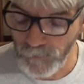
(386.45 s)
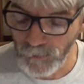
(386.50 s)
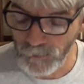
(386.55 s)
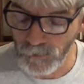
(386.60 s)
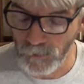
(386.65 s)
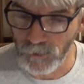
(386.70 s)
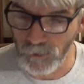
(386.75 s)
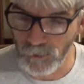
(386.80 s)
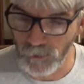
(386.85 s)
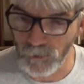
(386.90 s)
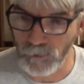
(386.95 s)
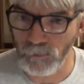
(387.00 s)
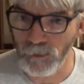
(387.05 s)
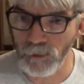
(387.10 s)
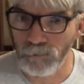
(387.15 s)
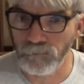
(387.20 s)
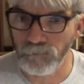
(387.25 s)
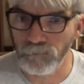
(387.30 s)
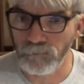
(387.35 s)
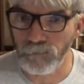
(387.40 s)
There's going to
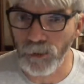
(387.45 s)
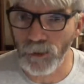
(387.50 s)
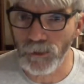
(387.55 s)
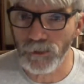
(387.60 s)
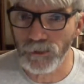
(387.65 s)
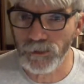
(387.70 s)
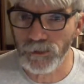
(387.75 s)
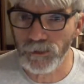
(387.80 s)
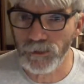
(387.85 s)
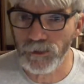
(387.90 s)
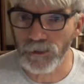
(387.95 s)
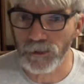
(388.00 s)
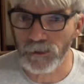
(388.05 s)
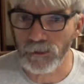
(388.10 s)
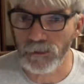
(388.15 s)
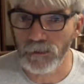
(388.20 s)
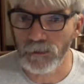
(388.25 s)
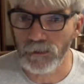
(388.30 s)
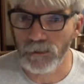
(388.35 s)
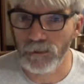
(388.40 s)
be a
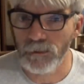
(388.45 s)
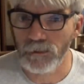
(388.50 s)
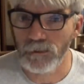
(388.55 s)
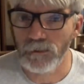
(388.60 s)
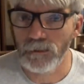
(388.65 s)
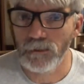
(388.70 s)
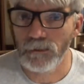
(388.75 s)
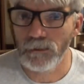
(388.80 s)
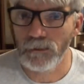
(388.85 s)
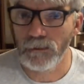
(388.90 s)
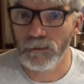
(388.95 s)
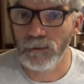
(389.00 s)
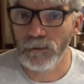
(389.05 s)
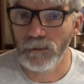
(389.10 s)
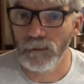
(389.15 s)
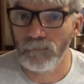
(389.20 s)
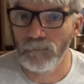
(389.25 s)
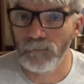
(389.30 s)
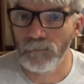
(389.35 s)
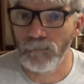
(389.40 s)
purging
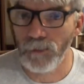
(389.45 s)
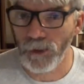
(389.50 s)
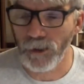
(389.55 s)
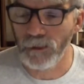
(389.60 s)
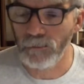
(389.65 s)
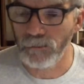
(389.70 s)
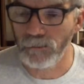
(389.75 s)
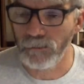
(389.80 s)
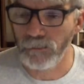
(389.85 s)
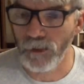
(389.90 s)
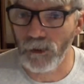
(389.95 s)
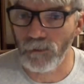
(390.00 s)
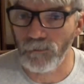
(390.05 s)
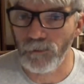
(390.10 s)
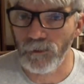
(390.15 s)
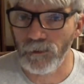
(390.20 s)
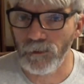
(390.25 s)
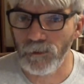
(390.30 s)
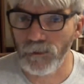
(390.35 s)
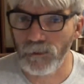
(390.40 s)
by a
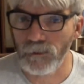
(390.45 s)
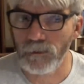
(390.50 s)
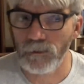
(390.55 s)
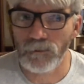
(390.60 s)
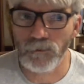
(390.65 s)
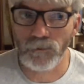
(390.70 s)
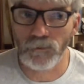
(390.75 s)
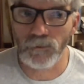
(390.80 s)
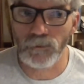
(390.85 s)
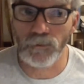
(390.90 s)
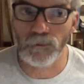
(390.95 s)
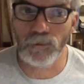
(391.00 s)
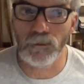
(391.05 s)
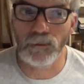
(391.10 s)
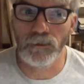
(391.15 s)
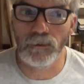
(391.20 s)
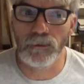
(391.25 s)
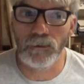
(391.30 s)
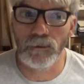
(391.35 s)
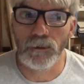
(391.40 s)
prophet.
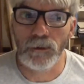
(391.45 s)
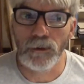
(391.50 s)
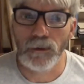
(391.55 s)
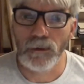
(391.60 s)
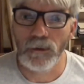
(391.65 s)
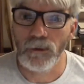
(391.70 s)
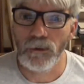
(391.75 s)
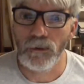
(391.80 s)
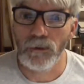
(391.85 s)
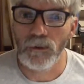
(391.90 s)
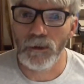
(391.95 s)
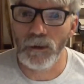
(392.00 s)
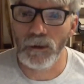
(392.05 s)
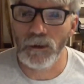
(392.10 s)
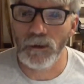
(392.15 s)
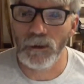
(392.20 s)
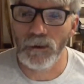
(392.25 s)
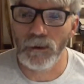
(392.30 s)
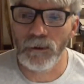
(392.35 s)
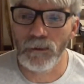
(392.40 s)
So
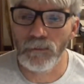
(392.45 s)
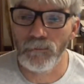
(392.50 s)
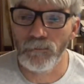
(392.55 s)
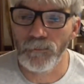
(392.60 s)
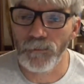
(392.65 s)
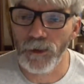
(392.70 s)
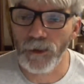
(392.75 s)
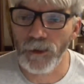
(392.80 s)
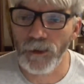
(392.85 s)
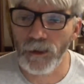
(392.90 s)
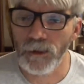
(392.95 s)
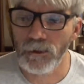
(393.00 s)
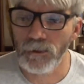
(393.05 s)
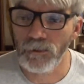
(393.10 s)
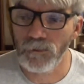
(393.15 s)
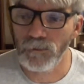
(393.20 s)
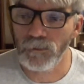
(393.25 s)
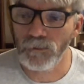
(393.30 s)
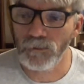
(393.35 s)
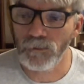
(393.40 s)

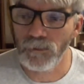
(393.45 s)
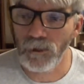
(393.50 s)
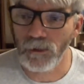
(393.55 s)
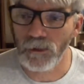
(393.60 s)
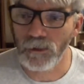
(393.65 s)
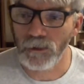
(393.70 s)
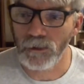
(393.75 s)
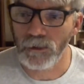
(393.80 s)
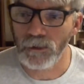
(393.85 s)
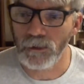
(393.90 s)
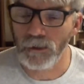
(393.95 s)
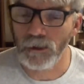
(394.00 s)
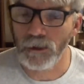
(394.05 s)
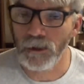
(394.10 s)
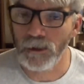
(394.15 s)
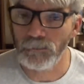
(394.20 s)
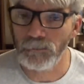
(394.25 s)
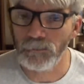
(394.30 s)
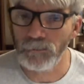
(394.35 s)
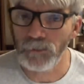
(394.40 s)
that is not
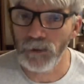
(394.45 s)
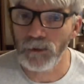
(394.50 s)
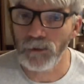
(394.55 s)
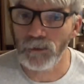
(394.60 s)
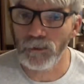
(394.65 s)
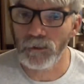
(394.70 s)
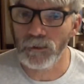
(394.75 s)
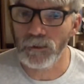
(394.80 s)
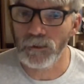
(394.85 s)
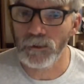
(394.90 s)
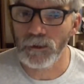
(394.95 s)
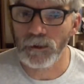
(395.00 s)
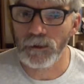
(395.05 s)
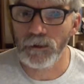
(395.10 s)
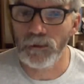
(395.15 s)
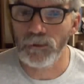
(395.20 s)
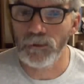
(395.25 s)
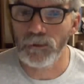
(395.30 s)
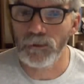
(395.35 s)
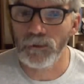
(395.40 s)
a
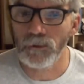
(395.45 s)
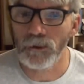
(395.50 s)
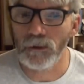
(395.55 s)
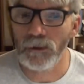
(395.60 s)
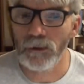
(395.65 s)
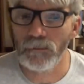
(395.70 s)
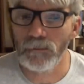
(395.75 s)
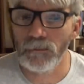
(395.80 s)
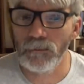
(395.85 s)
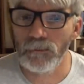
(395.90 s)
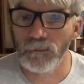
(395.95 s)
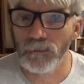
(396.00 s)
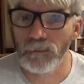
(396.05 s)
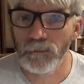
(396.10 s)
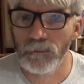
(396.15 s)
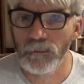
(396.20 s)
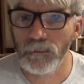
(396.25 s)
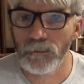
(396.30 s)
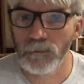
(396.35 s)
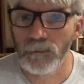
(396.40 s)
happy-go-lucky time.
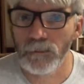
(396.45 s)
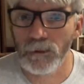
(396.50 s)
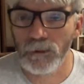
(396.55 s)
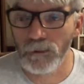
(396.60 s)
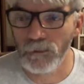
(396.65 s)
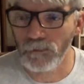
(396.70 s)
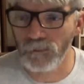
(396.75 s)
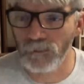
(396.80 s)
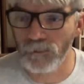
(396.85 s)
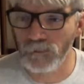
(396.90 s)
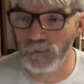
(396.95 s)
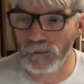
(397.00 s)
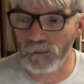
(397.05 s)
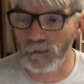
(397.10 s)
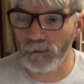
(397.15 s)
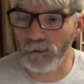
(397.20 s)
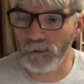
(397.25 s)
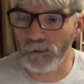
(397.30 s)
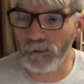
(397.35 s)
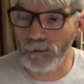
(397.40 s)
That is
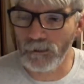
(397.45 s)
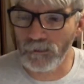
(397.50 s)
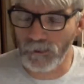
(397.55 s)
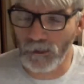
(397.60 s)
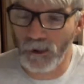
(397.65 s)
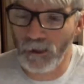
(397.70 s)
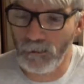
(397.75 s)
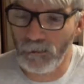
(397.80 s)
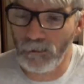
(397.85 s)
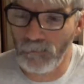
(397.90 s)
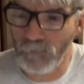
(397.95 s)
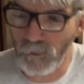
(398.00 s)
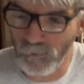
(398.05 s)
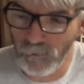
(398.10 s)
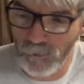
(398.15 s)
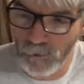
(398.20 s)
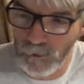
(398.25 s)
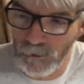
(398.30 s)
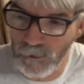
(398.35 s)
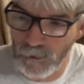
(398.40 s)
a time
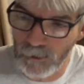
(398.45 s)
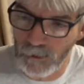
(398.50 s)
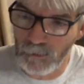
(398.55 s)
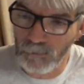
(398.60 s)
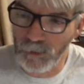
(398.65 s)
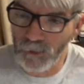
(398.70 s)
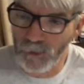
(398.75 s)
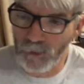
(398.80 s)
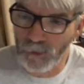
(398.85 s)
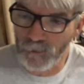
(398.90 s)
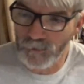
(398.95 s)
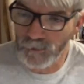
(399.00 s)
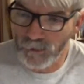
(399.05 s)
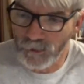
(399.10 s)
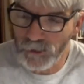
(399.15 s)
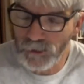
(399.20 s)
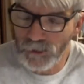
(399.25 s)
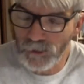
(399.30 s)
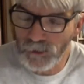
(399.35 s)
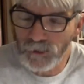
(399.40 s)
of
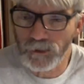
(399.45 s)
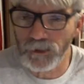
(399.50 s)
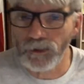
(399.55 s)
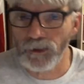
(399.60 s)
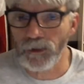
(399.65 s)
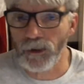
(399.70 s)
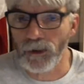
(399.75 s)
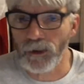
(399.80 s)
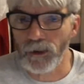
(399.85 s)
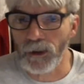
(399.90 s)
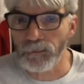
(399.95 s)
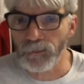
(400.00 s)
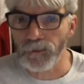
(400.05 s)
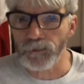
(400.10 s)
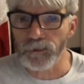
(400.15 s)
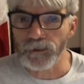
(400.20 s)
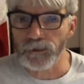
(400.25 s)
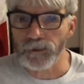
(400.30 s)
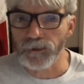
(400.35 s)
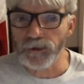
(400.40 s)
persecution and
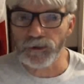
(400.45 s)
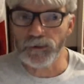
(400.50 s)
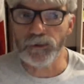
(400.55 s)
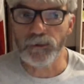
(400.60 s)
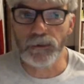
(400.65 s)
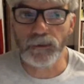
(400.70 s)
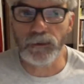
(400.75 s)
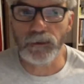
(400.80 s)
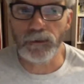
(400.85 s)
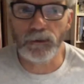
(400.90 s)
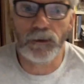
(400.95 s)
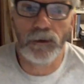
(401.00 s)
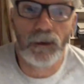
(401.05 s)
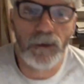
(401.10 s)
opposition.